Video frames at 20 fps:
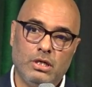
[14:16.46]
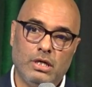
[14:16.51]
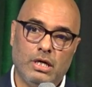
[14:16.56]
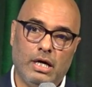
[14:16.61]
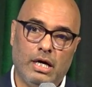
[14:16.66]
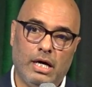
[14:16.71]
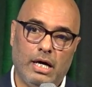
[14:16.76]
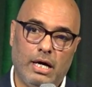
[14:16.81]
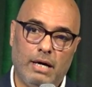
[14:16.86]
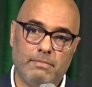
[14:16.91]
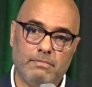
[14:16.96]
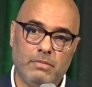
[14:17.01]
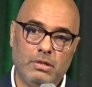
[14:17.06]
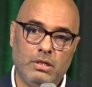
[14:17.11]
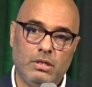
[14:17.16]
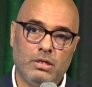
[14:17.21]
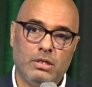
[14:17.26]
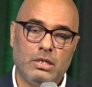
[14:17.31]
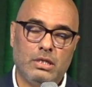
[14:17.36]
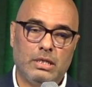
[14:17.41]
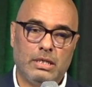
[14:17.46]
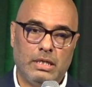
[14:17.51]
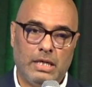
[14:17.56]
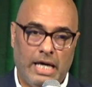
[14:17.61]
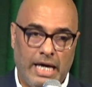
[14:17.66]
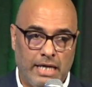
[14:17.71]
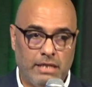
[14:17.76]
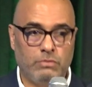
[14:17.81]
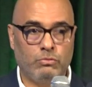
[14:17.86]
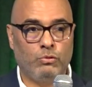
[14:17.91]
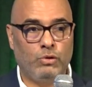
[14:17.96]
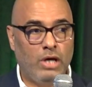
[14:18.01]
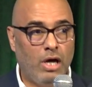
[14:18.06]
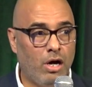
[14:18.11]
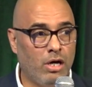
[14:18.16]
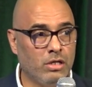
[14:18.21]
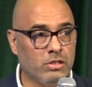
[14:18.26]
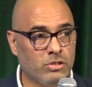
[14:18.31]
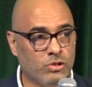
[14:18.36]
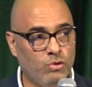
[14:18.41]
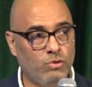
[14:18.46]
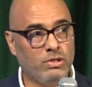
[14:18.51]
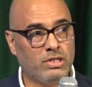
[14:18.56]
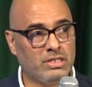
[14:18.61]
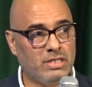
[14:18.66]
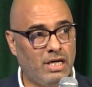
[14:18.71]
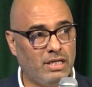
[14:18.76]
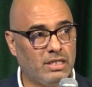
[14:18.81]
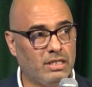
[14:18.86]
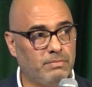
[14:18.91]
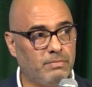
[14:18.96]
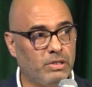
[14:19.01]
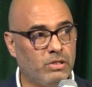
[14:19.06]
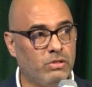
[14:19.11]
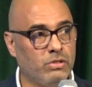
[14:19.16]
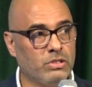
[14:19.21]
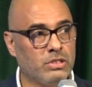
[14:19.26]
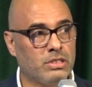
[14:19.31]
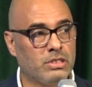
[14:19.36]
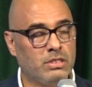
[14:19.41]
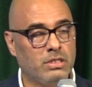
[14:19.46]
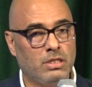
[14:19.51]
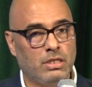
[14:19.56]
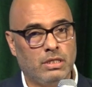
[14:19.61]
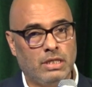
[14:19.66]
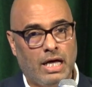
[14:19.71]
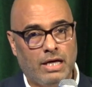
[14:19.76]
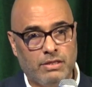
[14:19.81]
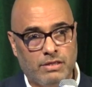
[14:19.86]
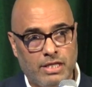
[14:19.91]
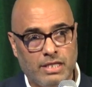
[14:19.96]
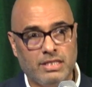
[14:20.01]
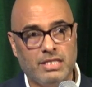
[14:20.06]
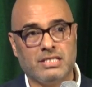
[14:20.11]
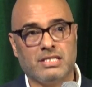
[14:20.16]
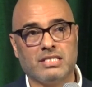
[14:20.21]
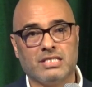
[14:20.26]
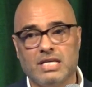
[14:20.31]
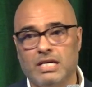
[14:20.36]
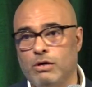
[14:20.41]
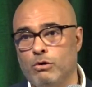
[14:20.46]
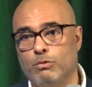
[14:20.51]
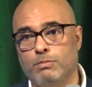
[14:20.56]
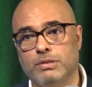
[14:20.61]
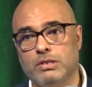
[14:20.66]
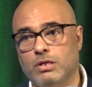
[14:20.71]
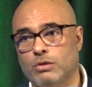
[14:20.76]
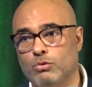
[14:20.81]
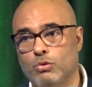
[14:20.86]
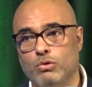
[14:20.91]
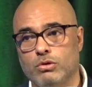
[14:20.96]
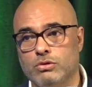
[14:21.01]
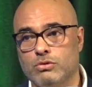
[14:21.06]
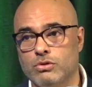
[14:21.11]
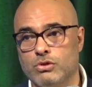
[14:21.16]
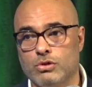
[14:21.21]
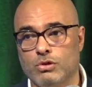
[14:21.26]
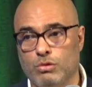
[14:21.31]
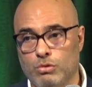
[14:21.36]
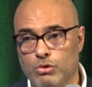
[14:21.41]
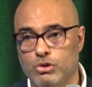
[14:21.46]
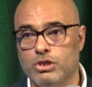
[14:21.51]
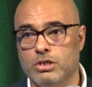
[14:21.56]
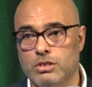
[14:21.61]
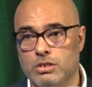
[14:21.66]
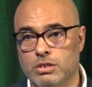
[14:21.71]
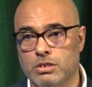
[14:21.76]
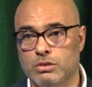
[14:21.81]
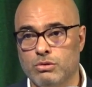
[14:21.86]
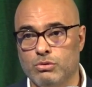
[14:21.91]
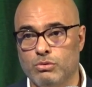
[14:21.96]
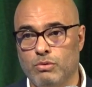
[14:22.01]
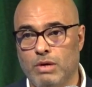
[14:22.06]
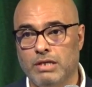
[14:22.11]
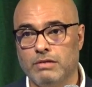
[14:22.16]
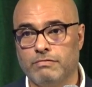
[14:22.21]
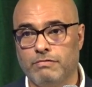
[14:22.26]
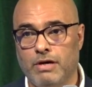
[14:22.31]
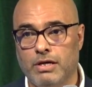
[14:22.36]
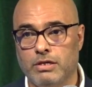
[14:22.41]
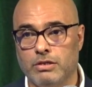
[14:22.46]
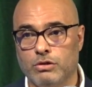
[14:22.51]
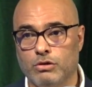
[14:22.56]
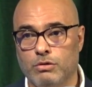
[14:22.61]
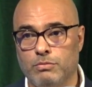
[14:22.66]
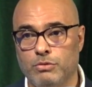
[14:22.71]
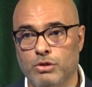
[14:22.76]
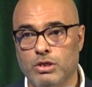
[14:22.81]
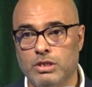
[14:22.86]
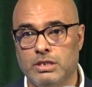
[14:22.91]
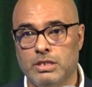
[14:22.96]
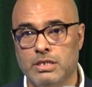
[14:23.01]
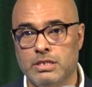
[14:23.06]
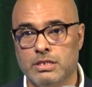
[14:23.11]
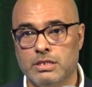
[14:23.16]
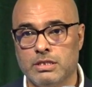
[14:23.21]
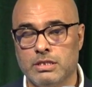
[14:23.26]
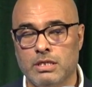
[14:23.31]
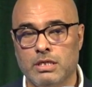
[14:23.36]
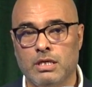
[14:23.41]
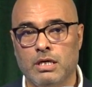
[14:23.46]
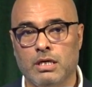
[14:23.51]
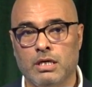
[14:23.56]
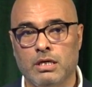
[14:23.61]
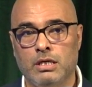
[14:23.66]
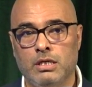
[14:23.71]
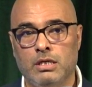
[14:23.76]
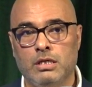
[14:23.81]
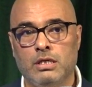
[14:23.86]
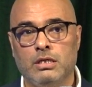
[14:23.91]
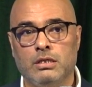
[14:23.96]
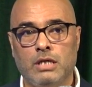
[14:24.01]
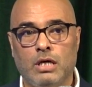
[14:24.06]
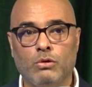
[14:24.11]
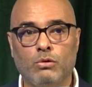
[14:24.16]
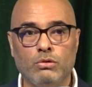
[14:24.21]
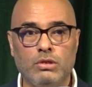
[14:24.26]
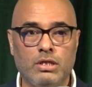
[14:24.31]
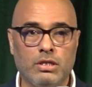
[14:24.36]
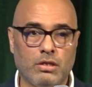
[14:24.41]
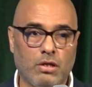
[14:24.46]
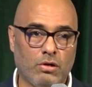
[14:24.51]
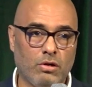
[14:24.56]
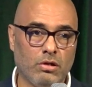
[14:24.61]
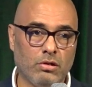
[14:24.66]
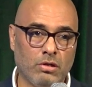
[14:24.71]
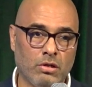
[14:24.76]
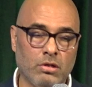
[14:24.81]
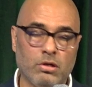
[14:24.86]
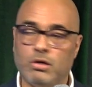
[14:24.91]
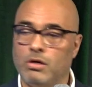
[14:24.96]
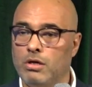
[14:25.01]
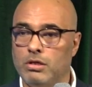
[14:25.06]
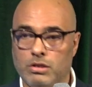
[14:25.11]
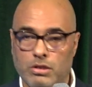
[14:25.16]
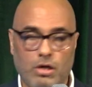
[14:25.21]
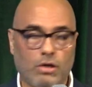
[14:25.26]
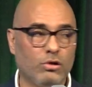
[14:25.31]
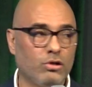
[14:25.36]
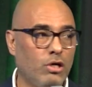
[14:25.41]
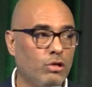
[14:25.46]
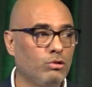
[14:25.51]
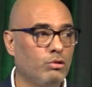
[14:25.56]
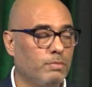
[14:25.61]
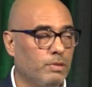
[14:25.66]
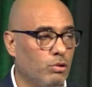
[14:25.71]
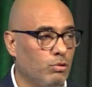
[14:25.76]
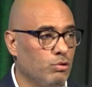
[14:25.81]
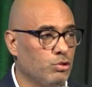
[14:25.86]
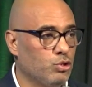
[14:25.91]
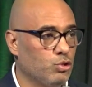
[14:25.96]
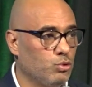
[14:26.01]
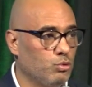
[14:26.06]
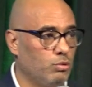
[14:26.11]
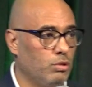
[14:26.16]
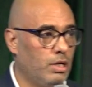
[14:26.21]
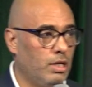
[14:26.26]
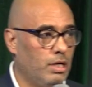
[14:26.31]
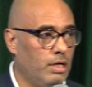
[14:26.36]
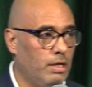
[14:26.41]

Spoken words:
And we are so excited because I think this is going to open the door to solutions to wildfire in communities, not only in Colorado, but also